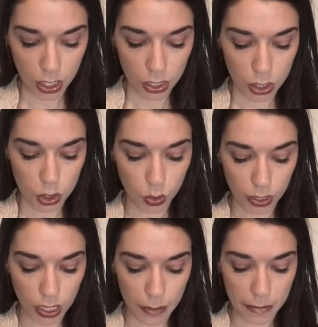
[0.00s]
The
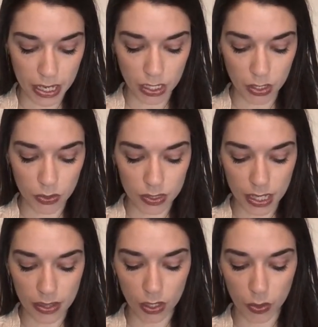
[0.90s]
shortcut menus
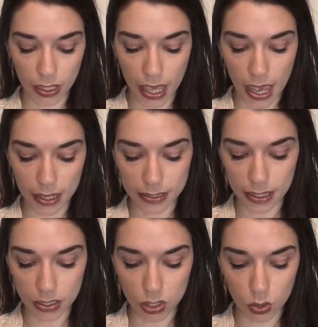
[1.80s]
and the quick
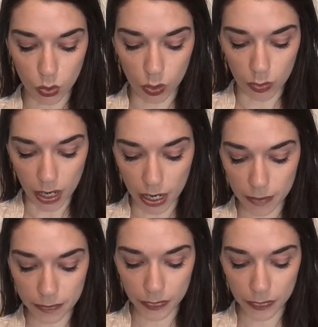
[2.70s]
access toolbar.